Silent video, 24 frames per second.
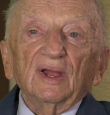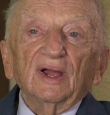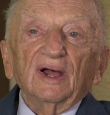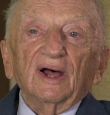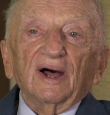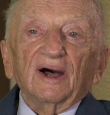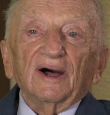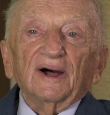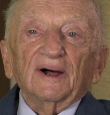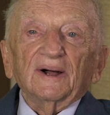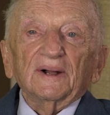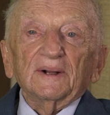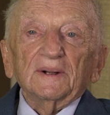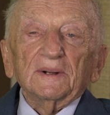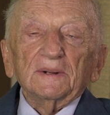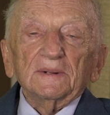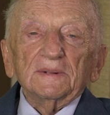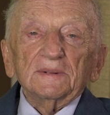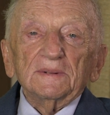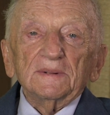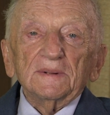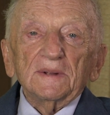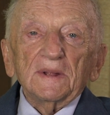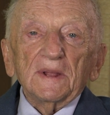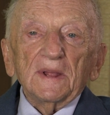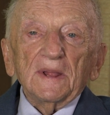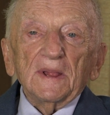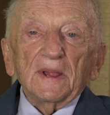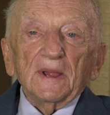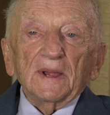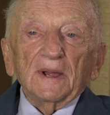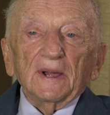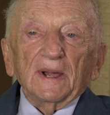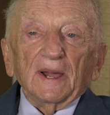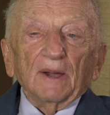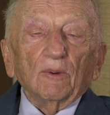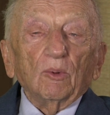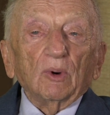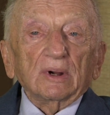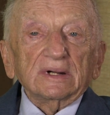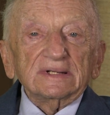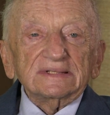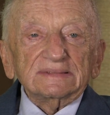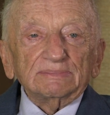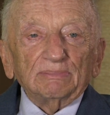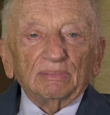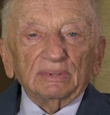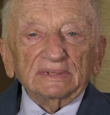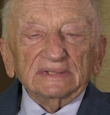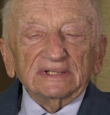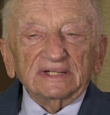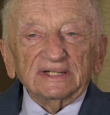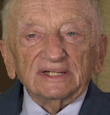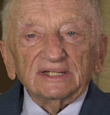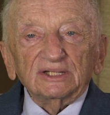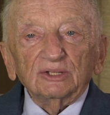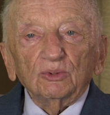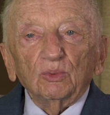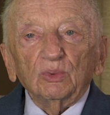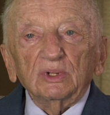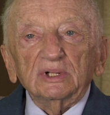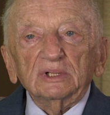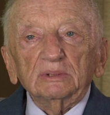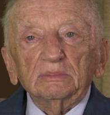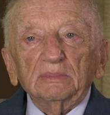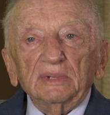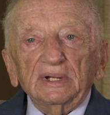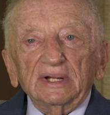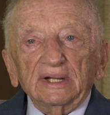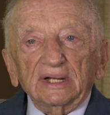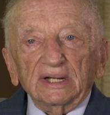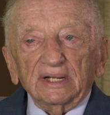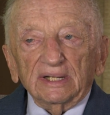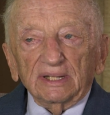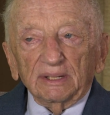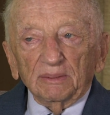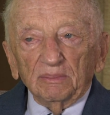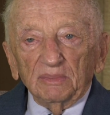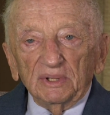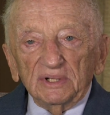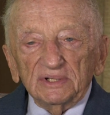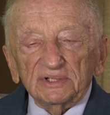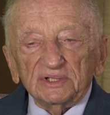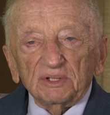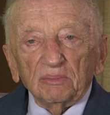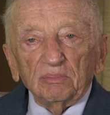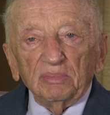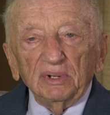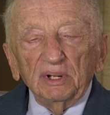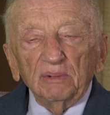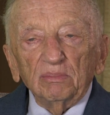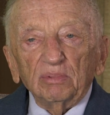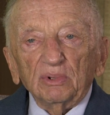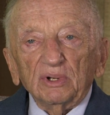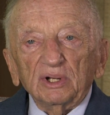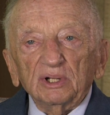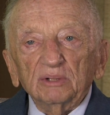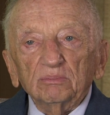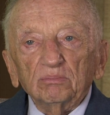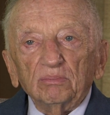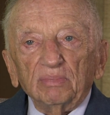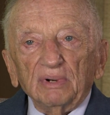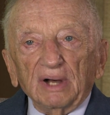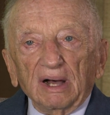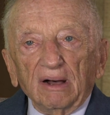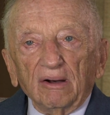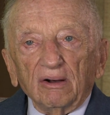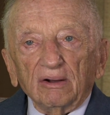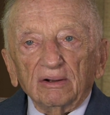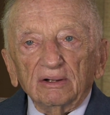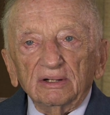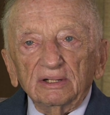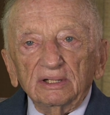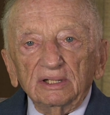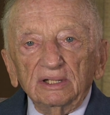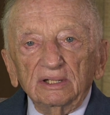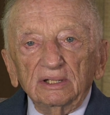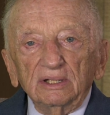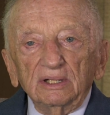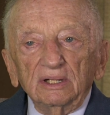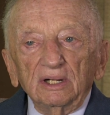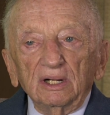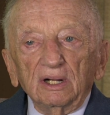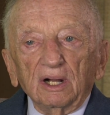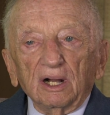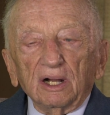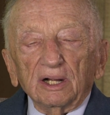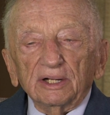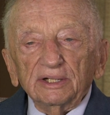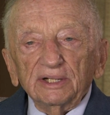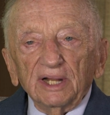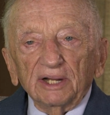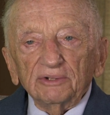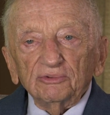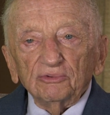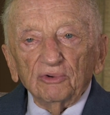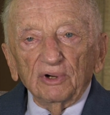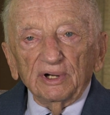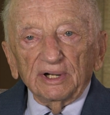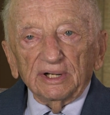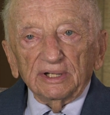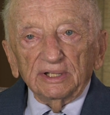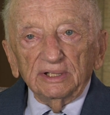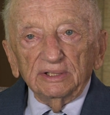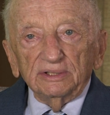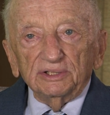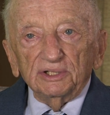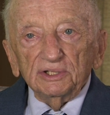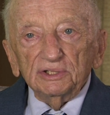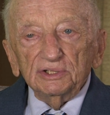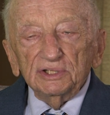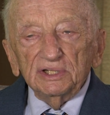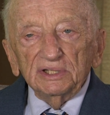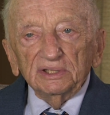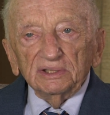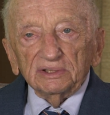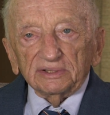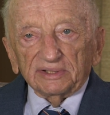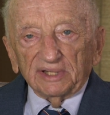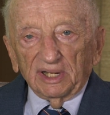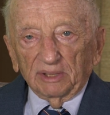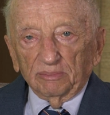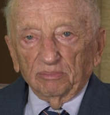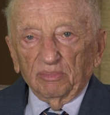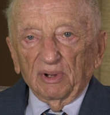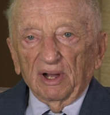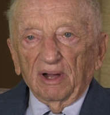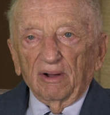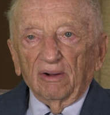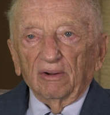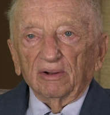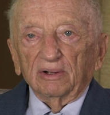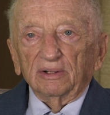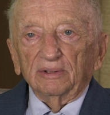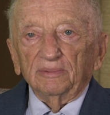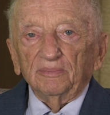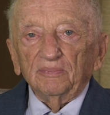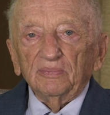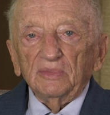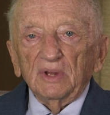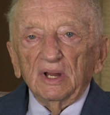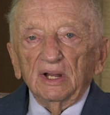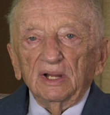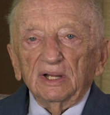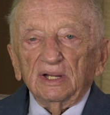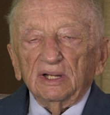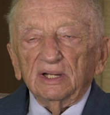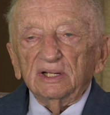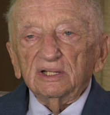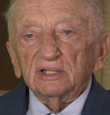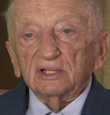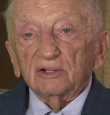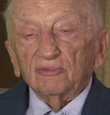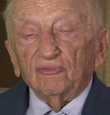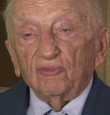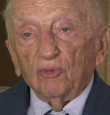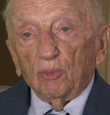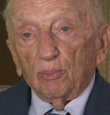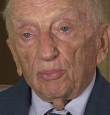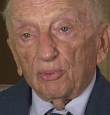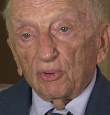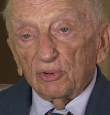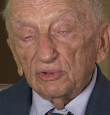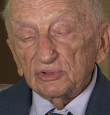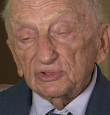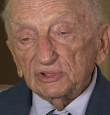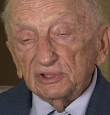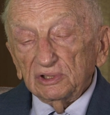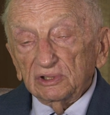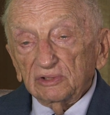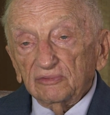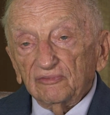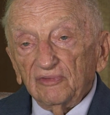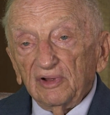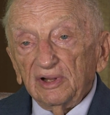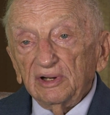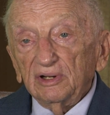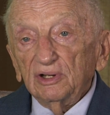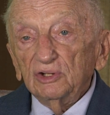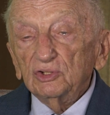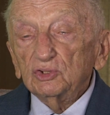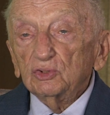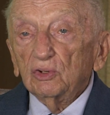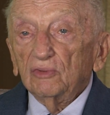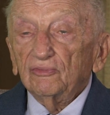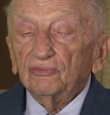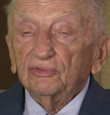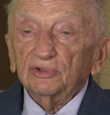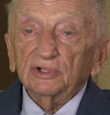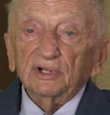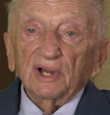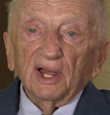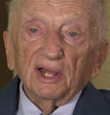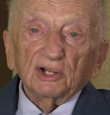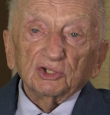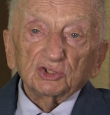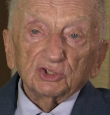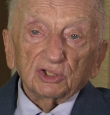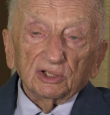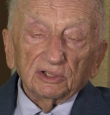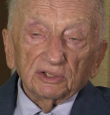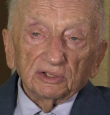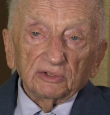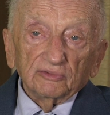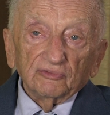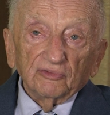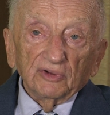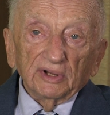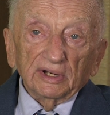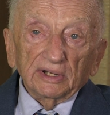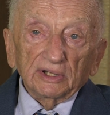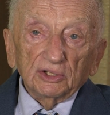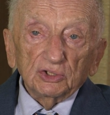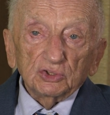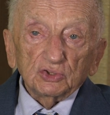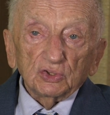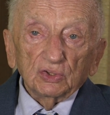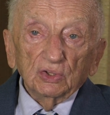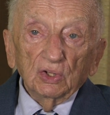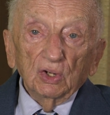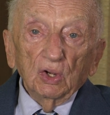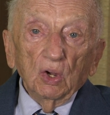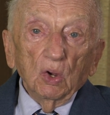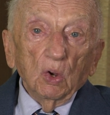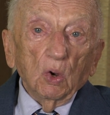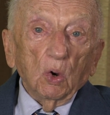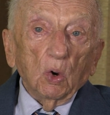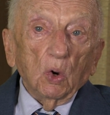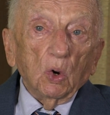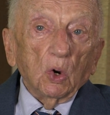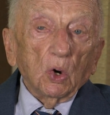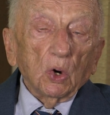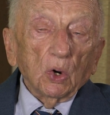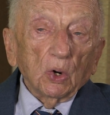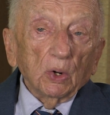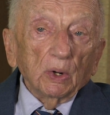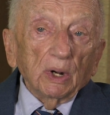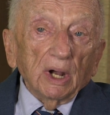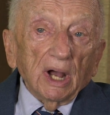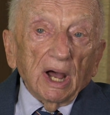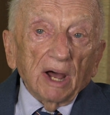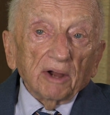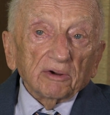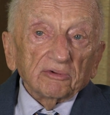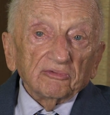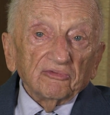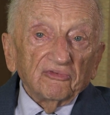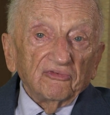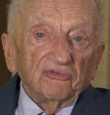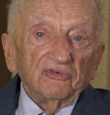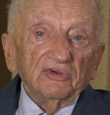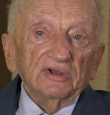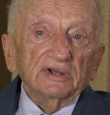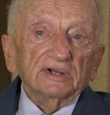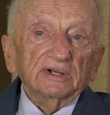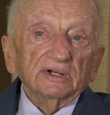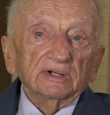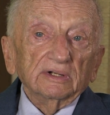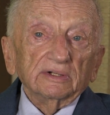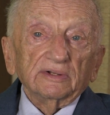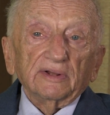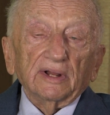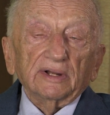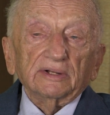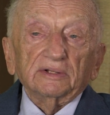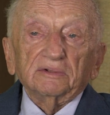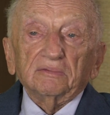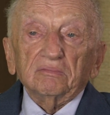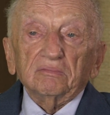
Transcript: And what does political will mean? It means the people in power are not ready to yield that power, either for personal advantage or for national advantage, or out of fear that